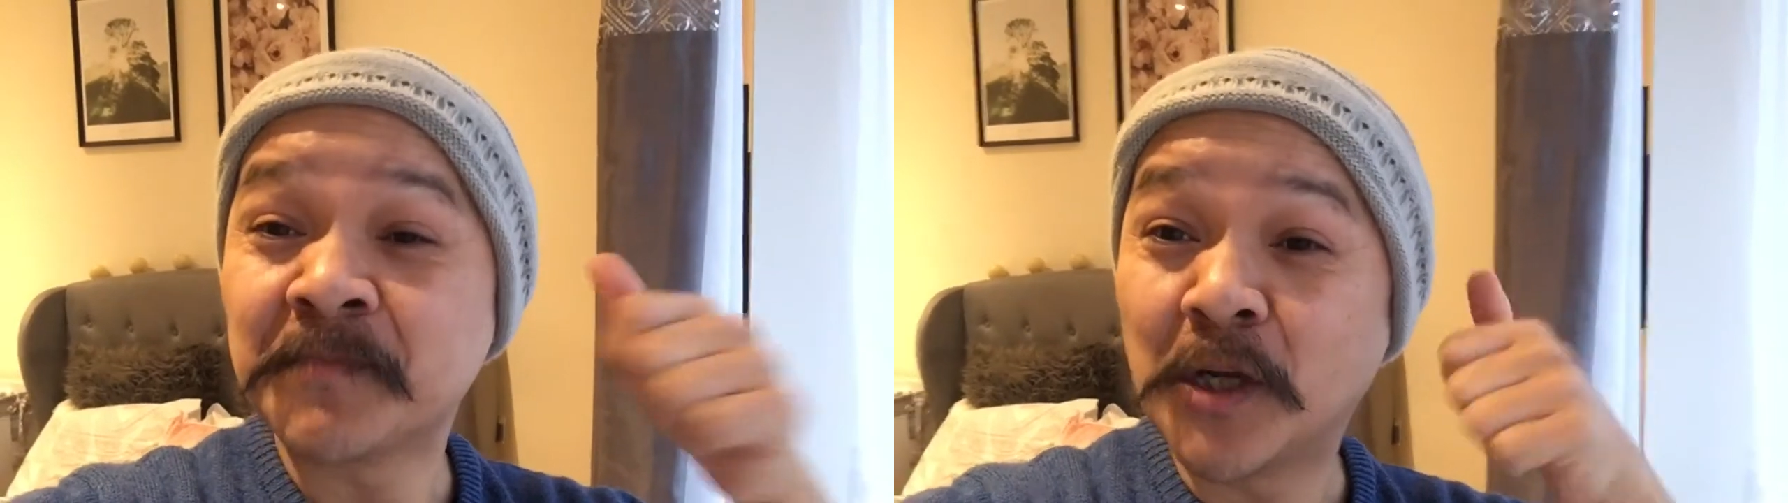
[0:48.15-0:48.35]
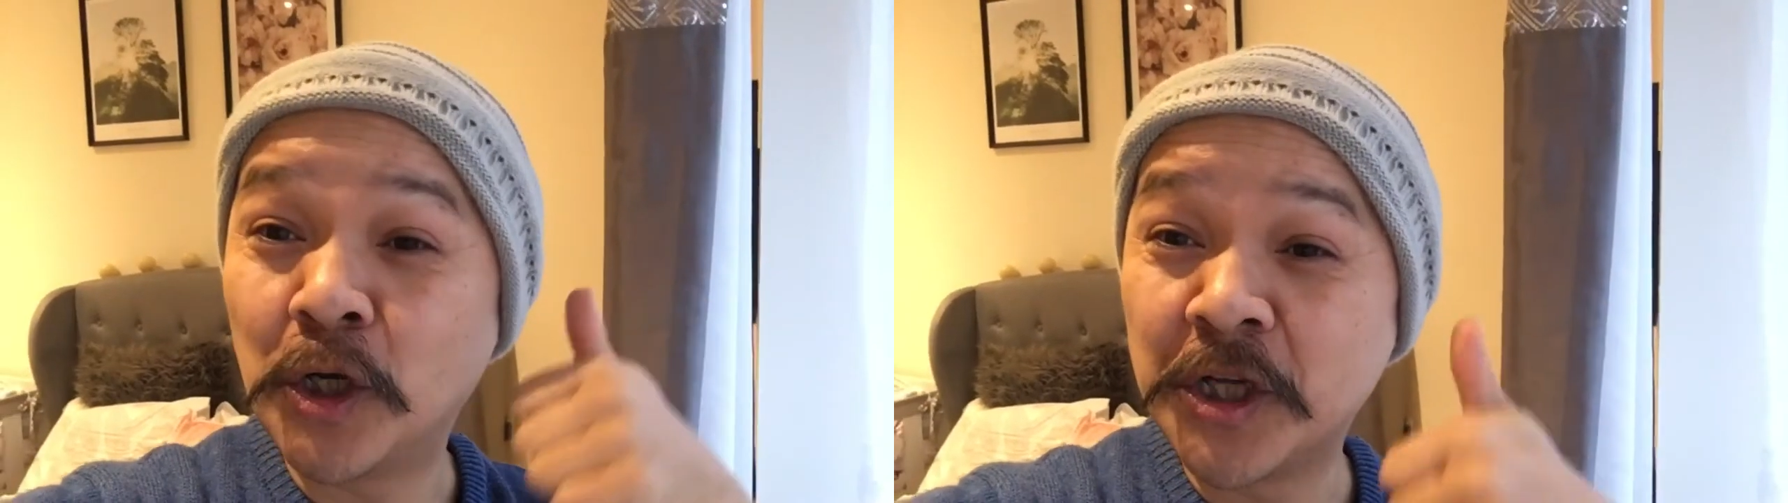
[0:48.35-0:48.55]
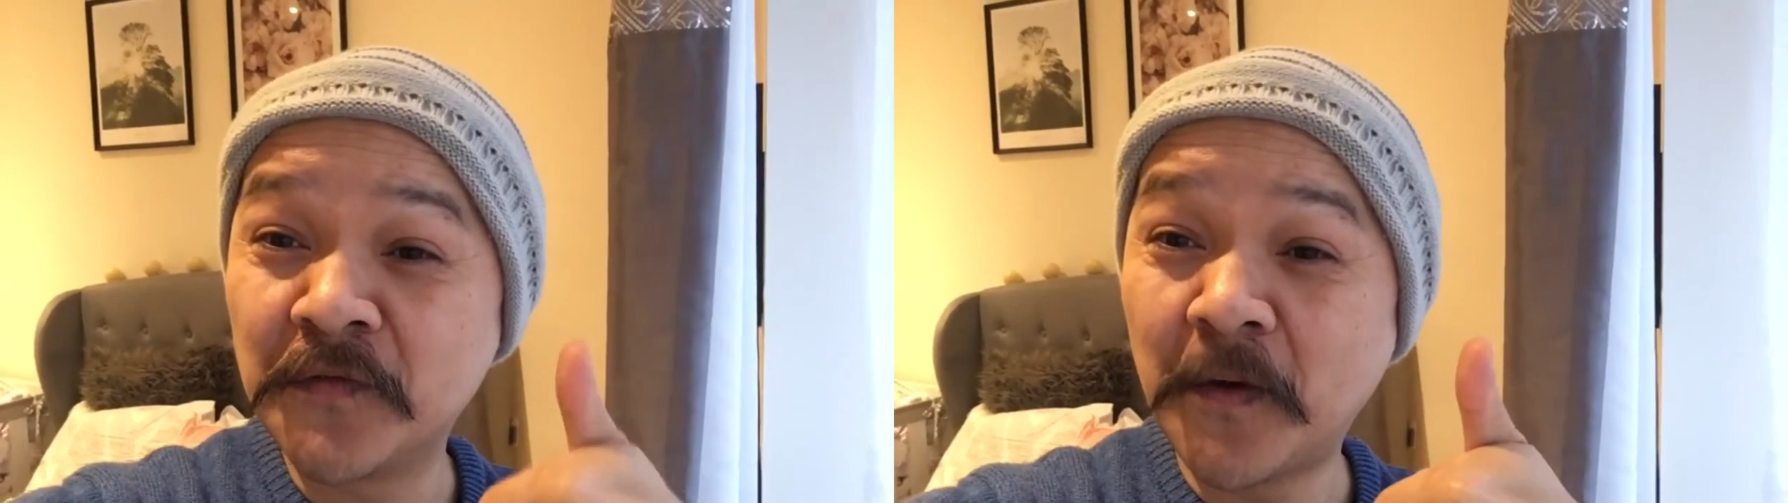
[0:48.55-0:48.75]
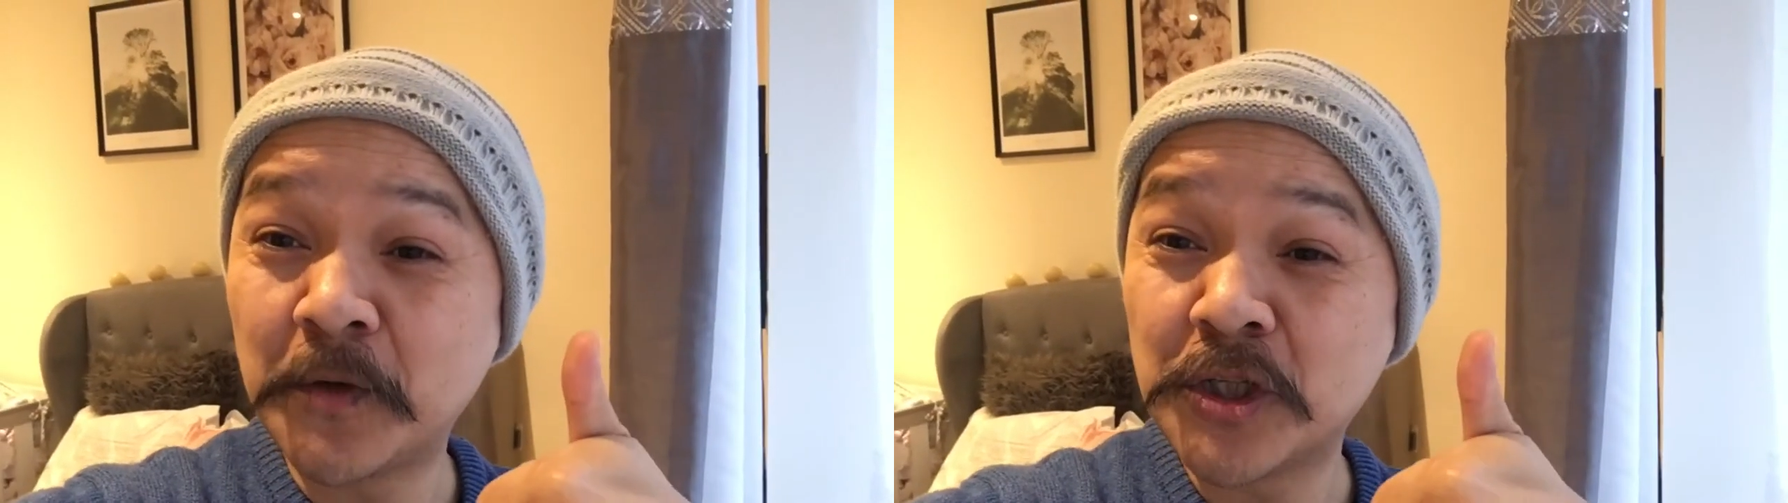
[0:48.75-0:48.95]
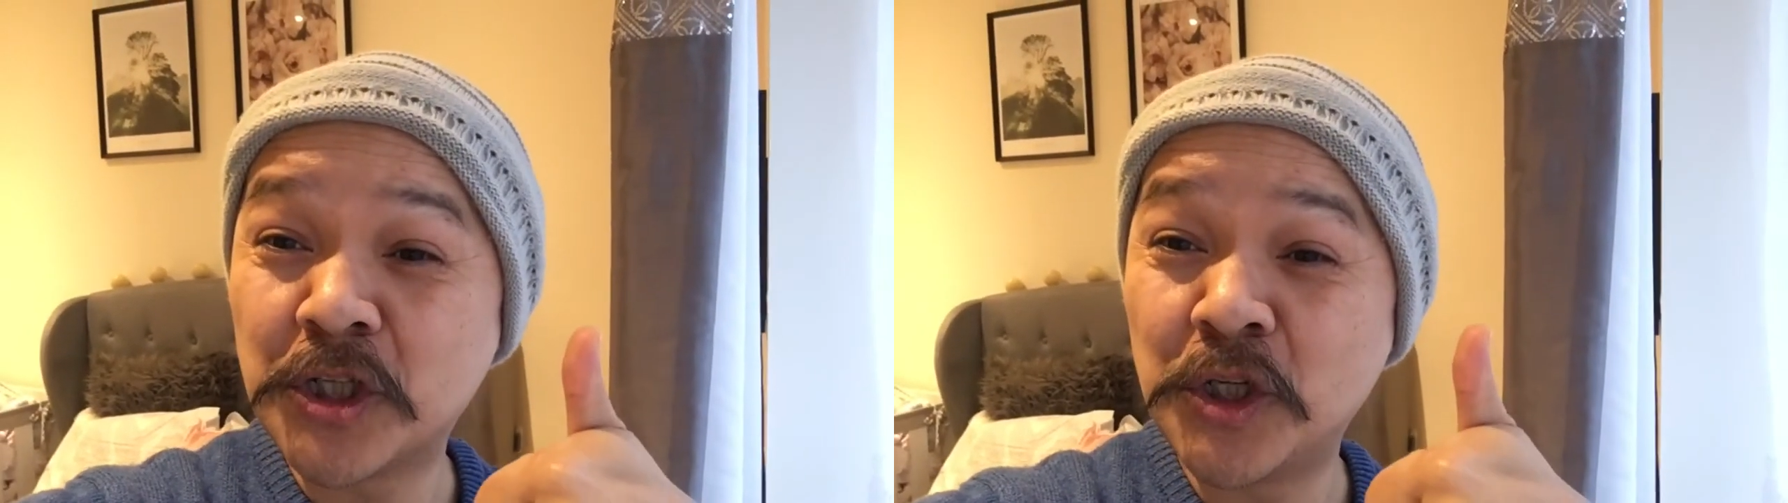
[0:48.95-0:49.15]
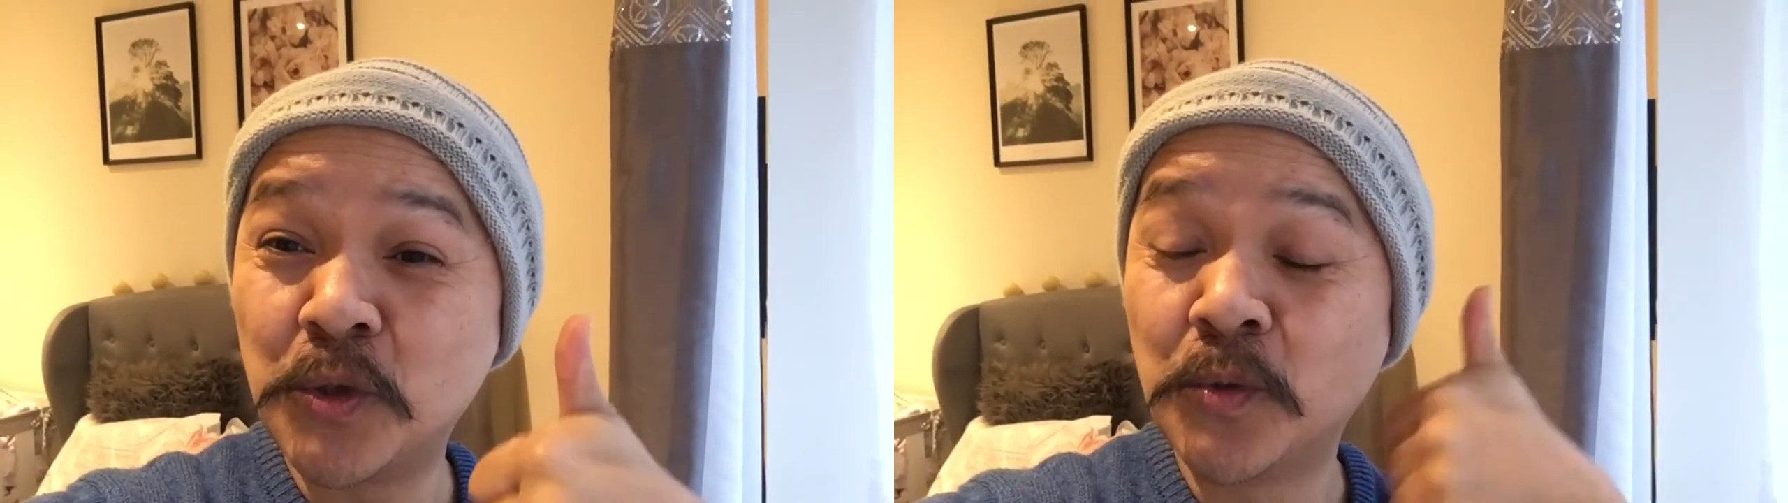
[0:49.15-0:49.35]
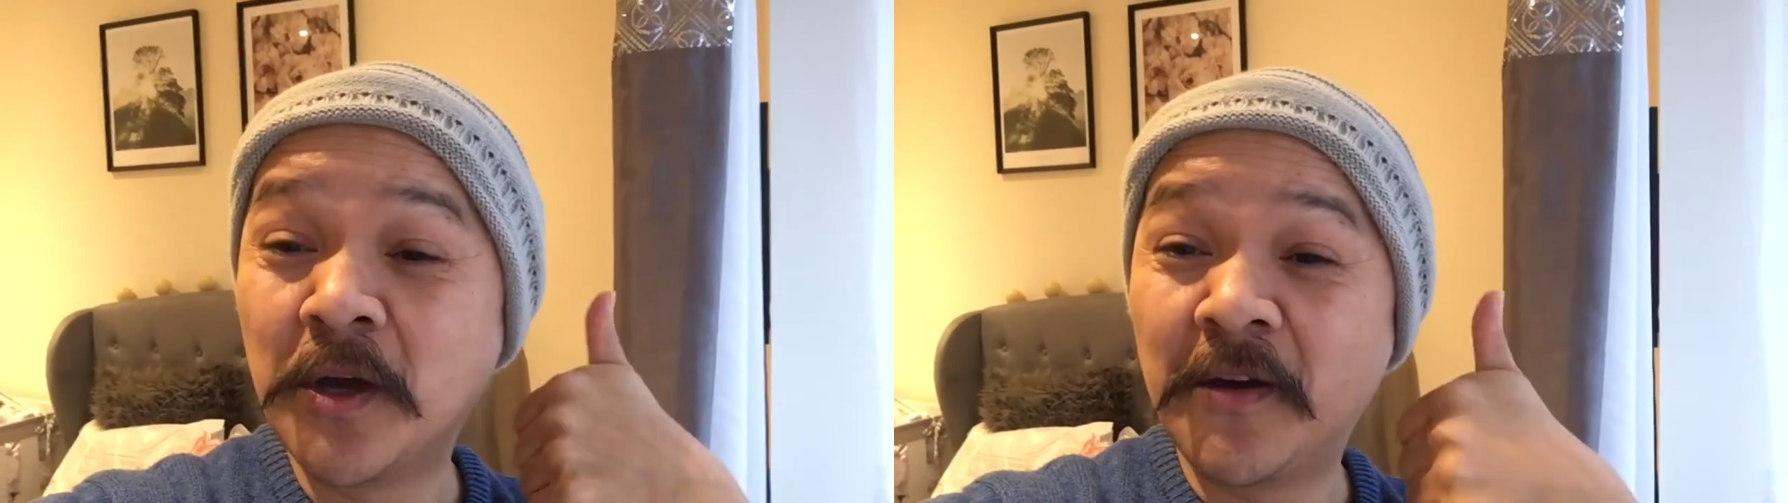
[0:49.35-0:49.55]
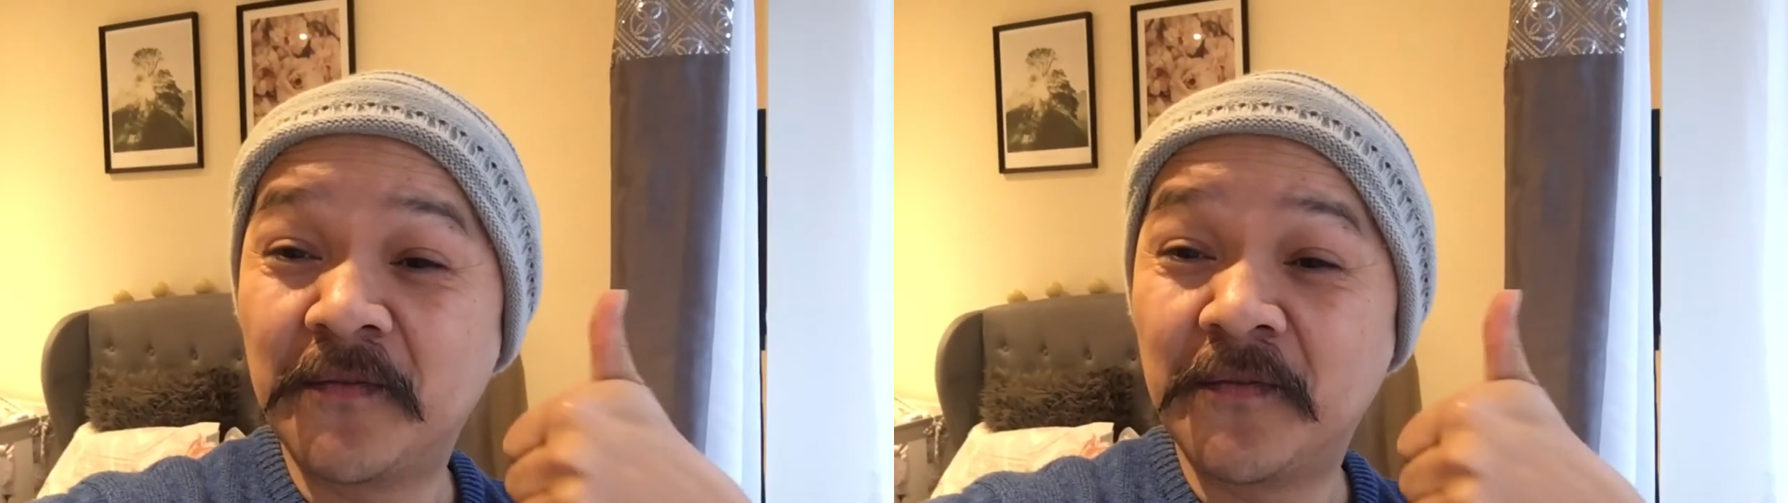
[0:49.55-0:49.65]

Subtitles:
Looking forward to see you.